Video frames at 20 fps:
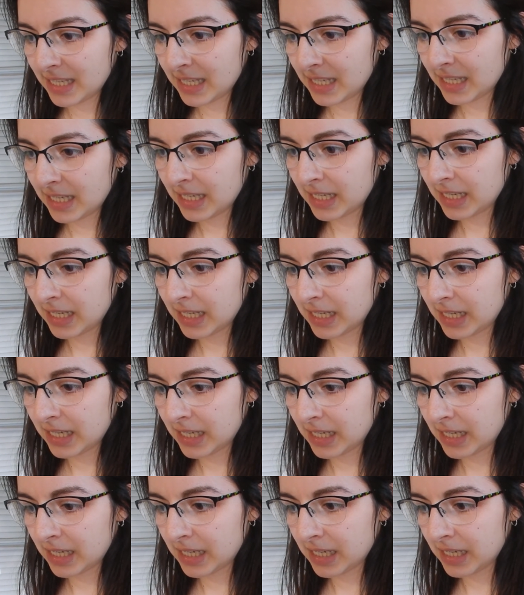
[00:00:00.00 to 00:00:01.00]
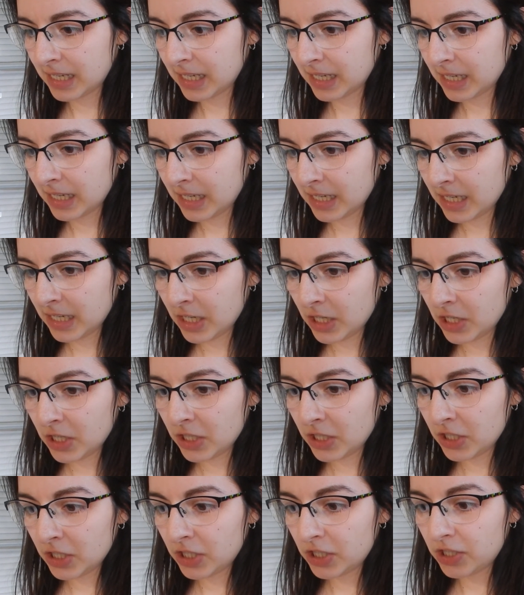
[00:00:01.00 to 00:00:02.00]
bigger than I thought.
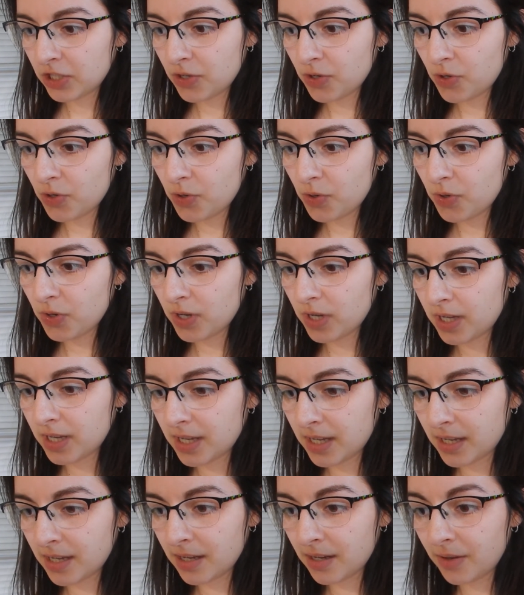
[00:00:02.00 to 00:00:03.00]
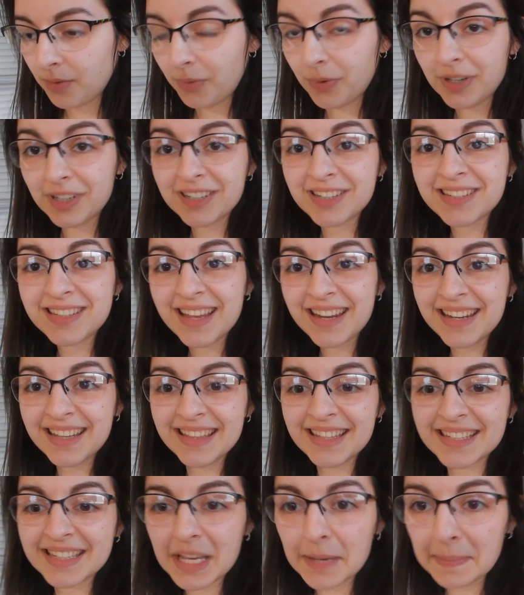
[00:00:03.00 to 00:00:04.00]
So we're
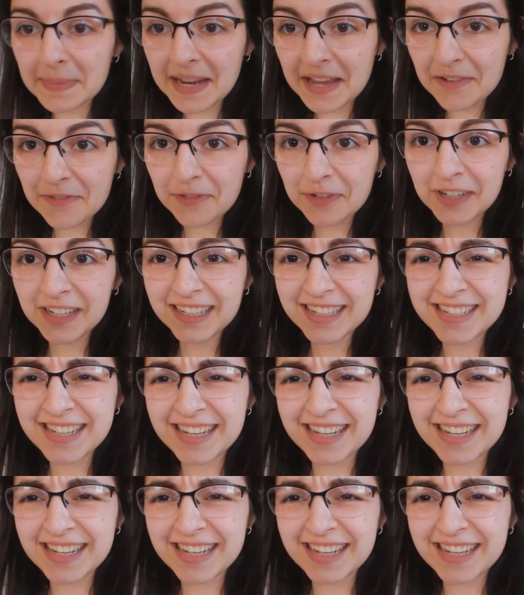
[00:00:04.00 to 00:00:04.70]
setting this up now for our